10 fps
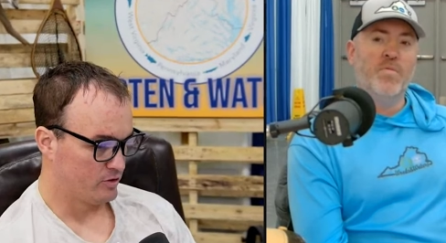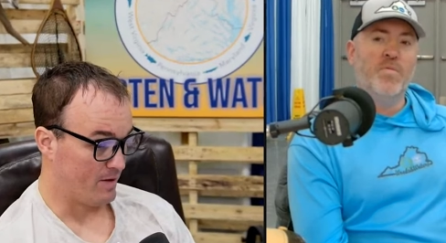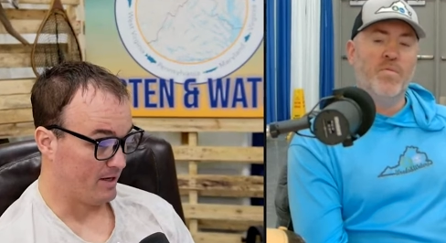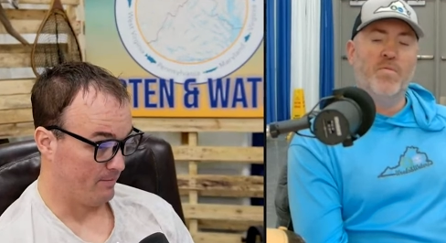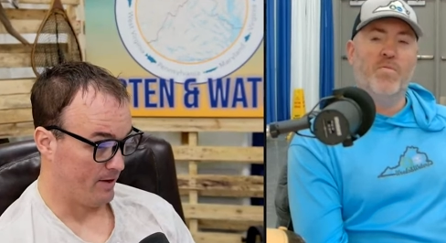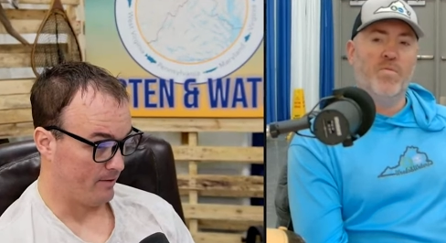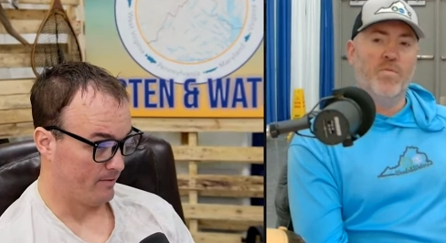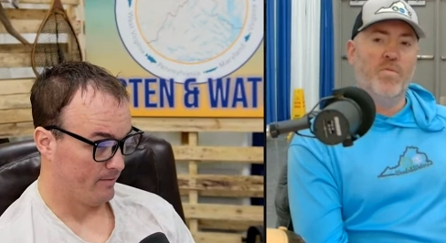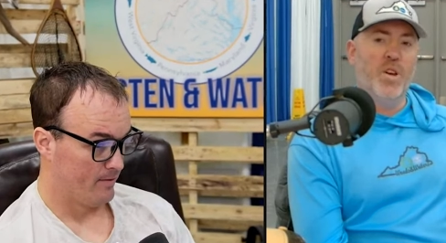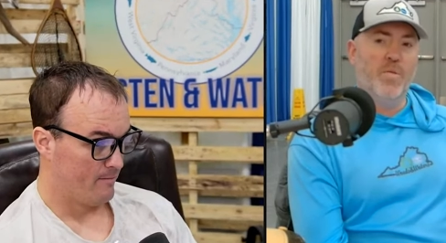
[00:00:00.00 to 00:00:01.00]
Speaker 1: to make it
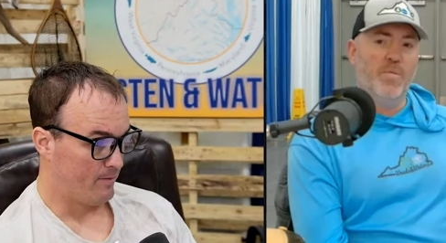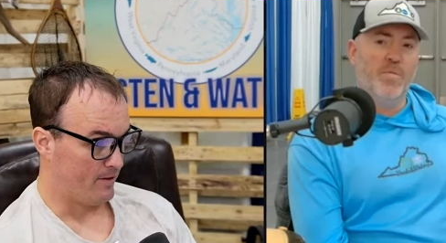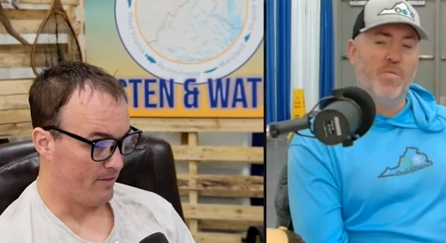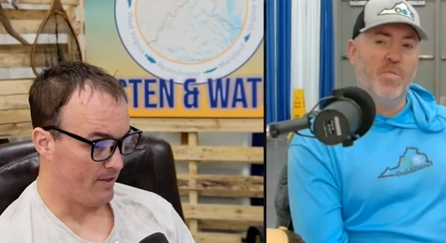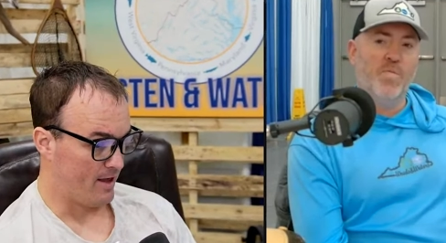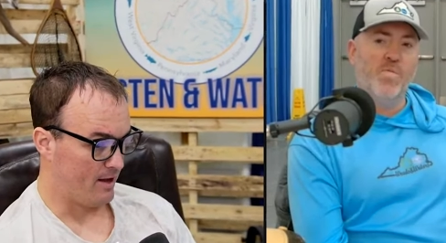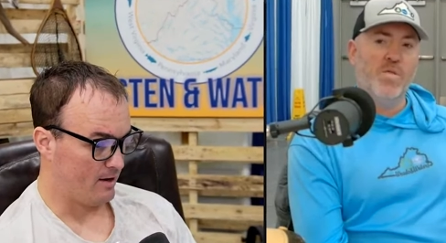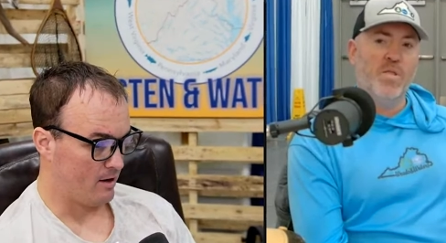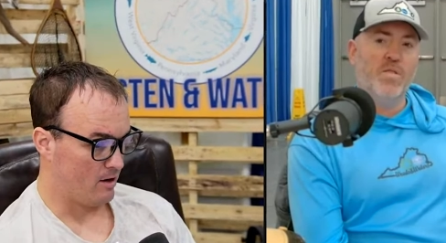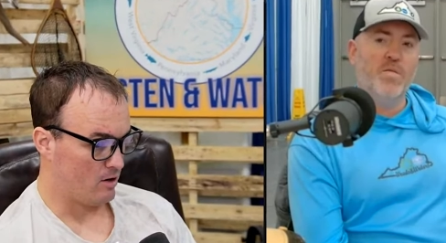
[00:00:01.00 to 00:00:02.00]
better, Yeah. but
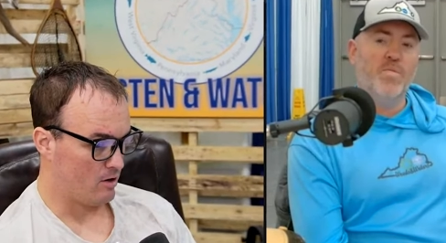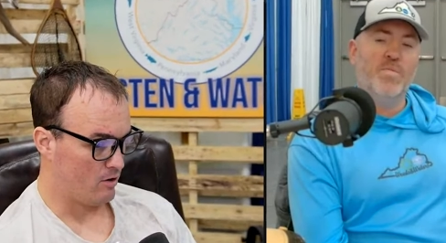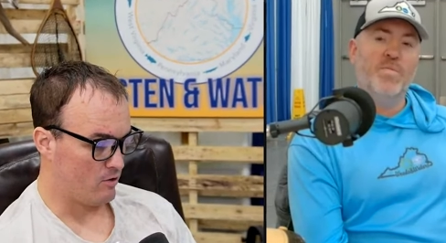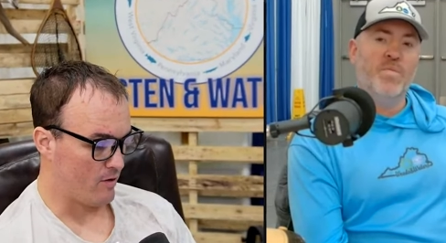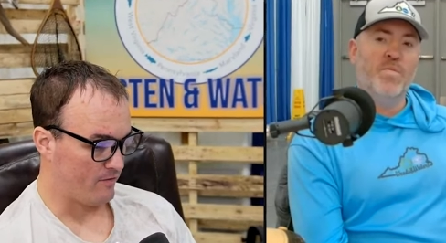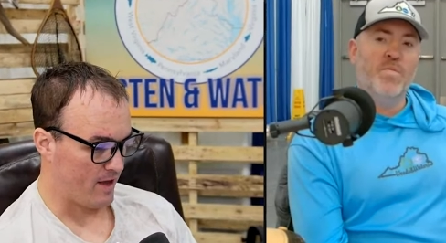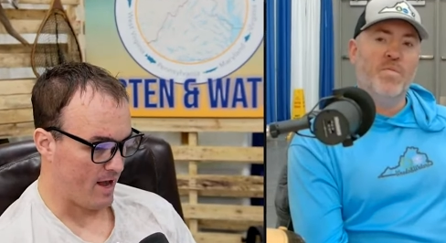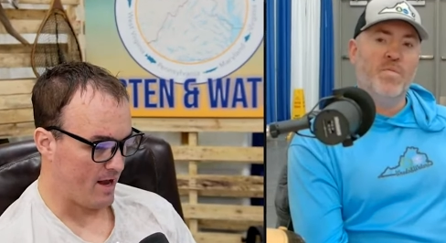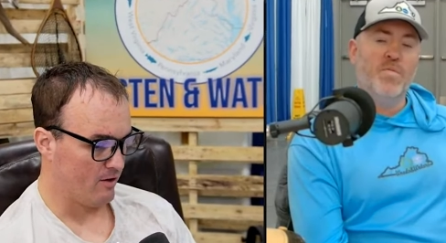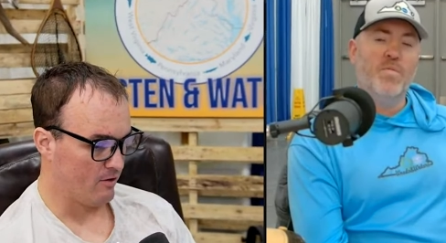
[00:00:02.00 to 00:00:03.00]
then you have the
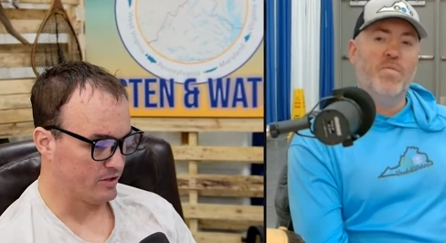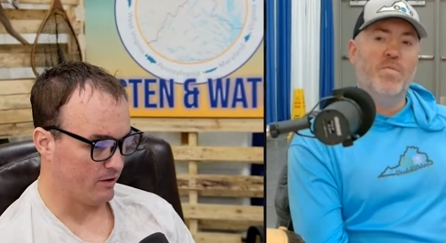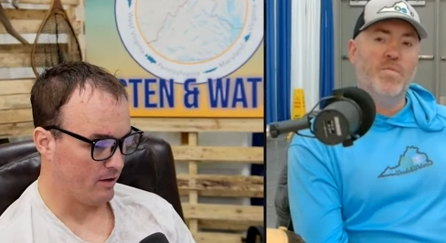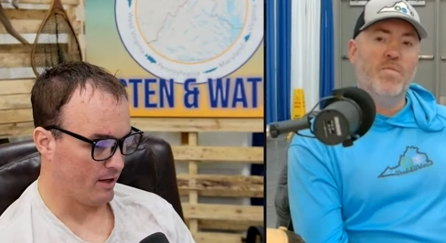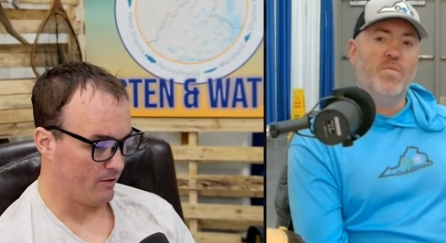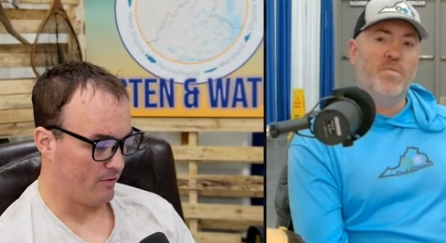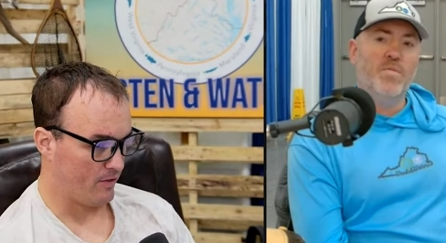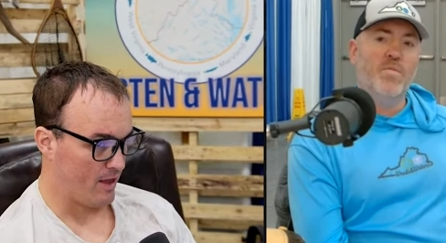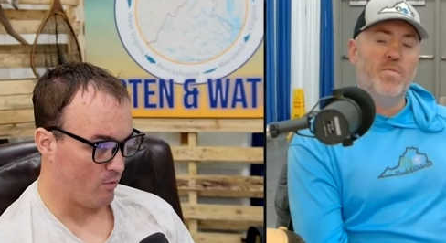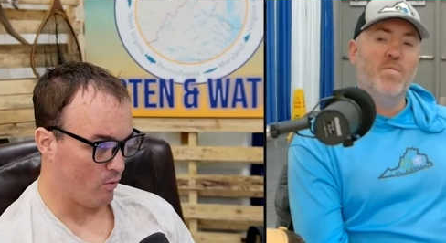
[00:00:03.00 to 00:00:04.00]
anglers that are like
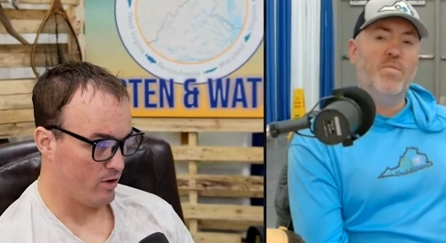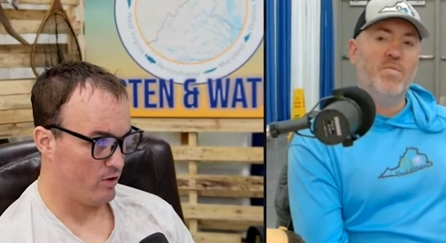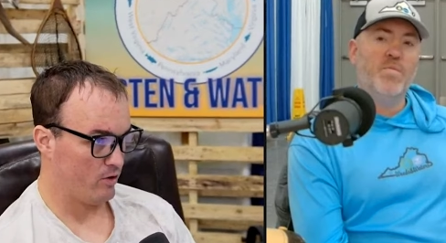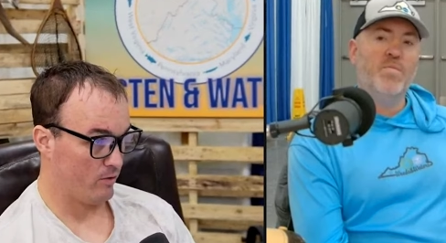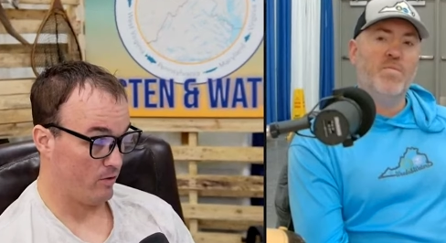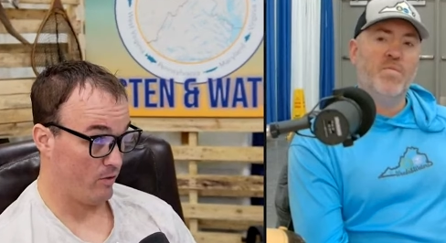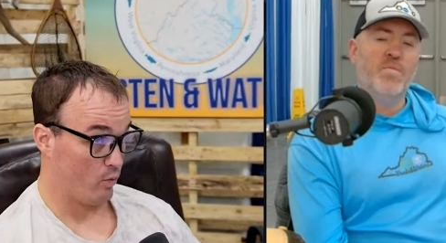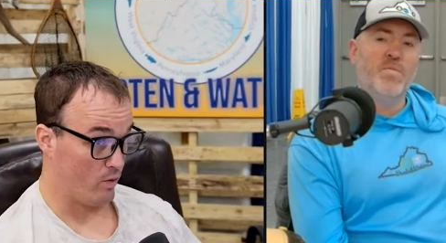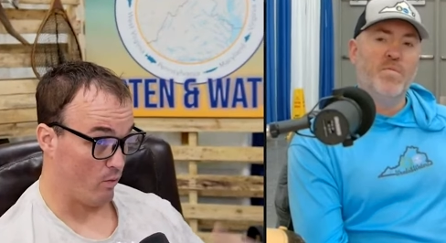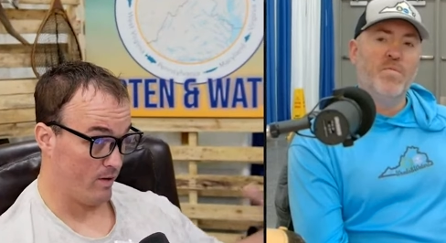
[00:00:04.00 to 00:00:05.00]
they want you to
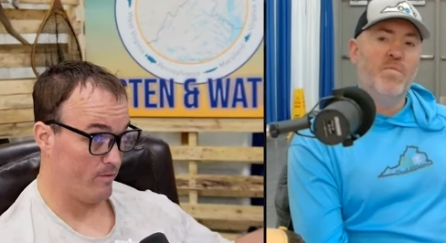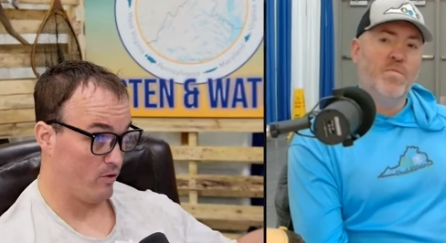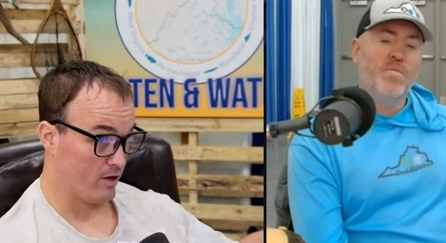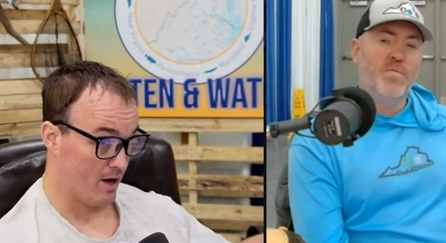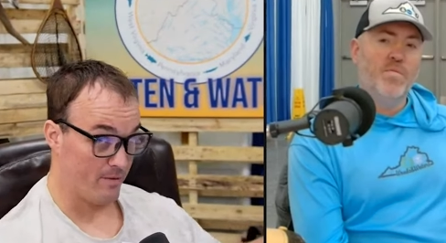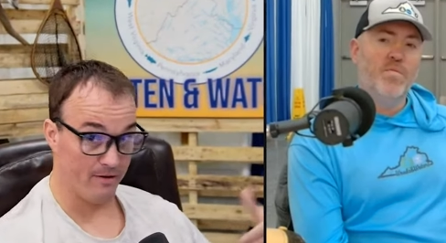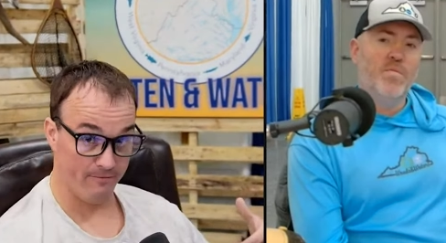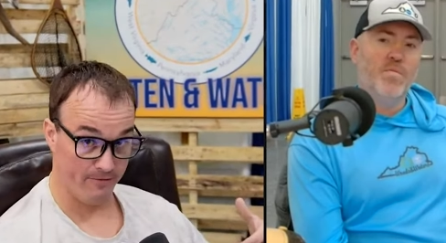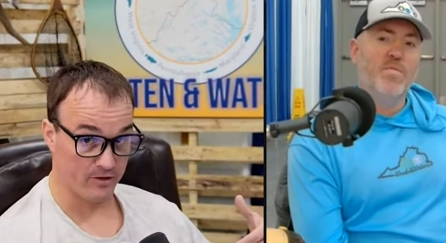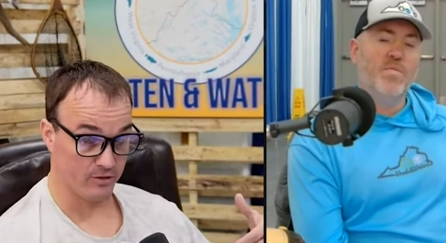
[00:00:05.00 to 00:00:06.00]
we want you to come in and
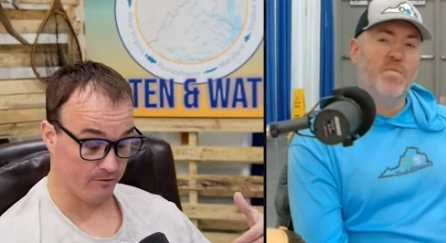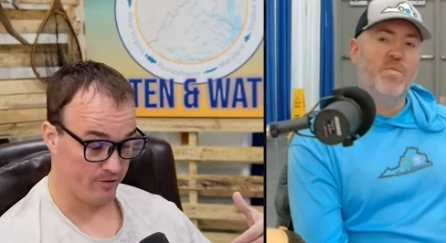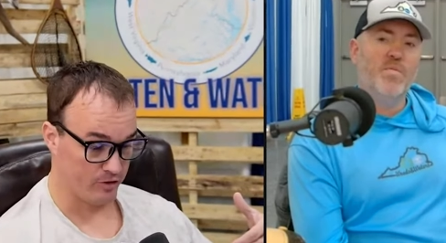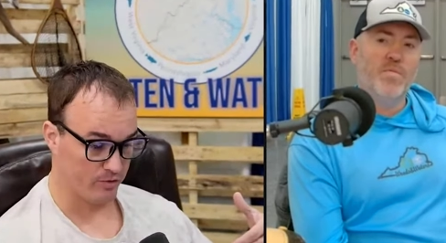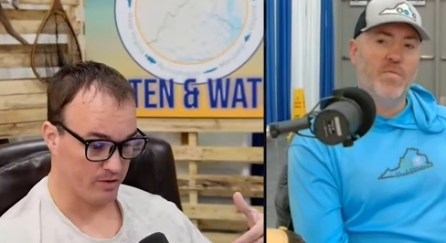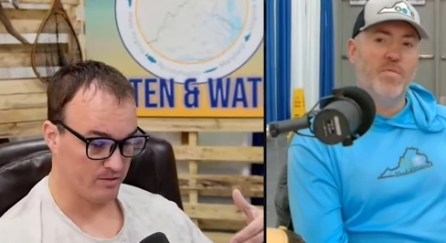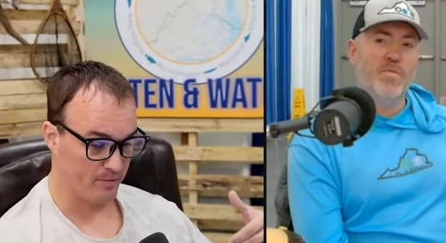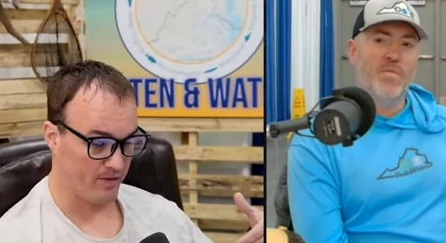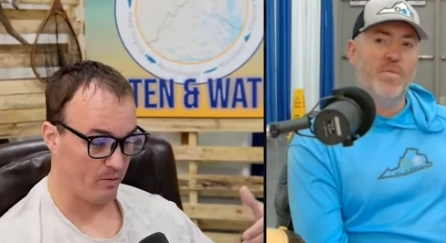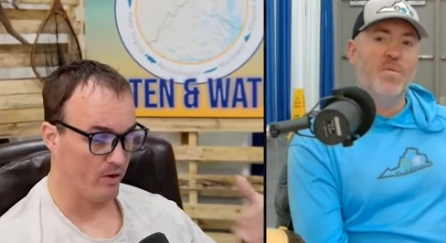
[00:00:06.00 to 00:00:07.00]
fix our fisheries
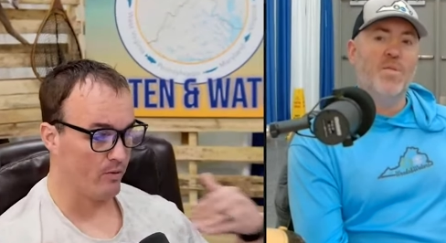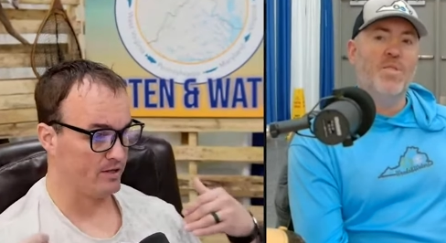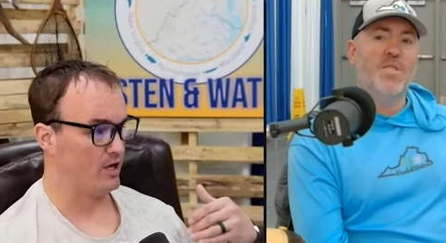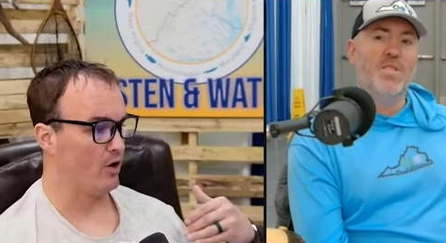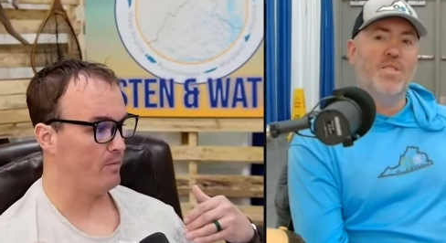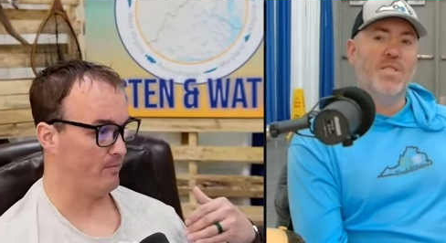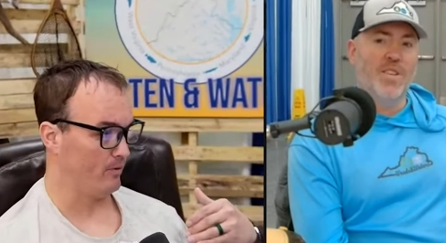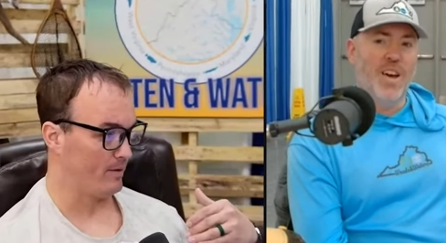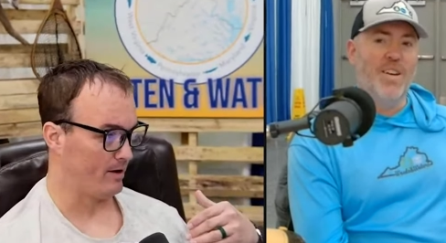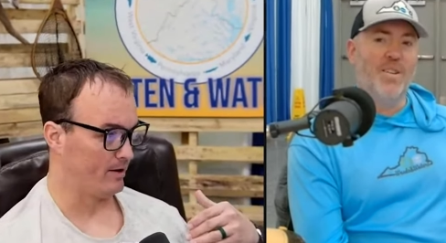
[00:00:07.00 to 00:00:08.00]
but then we don't want to tell people
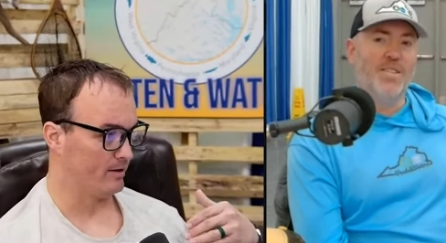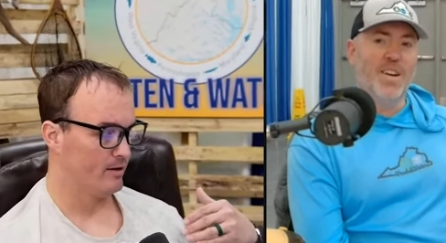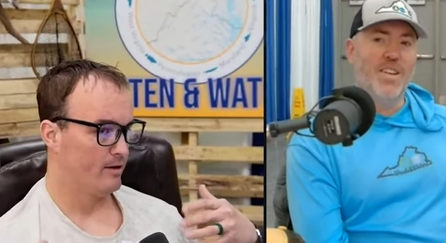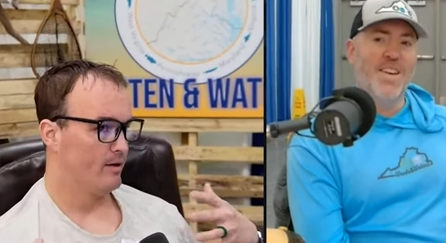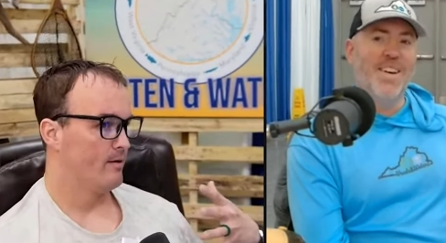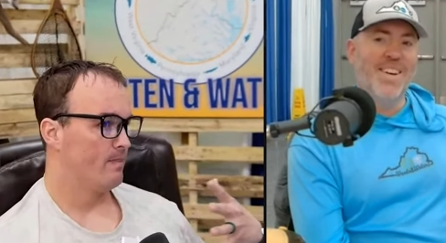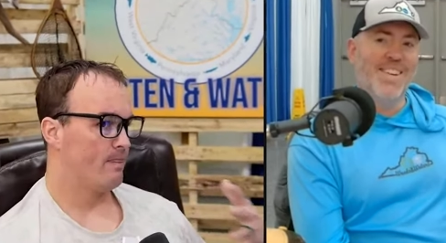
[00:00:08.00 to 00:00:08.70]
about yeah, it exactly